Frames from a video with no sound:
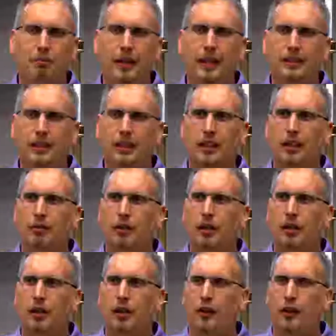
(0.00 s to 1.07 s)
basically what
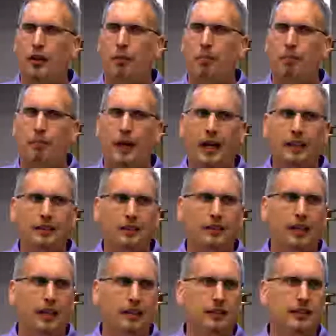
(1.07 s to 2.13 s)
the pastor
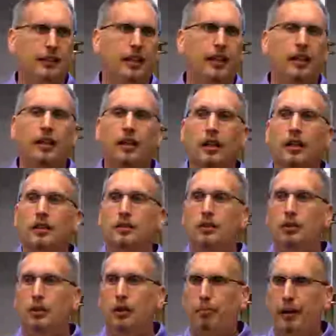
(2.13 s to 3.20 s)
had to say
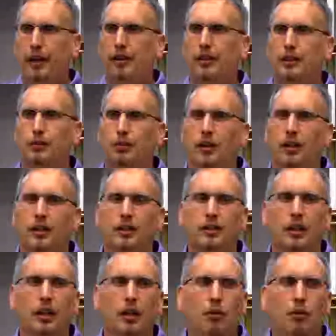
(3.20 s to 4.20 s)
to the parents was,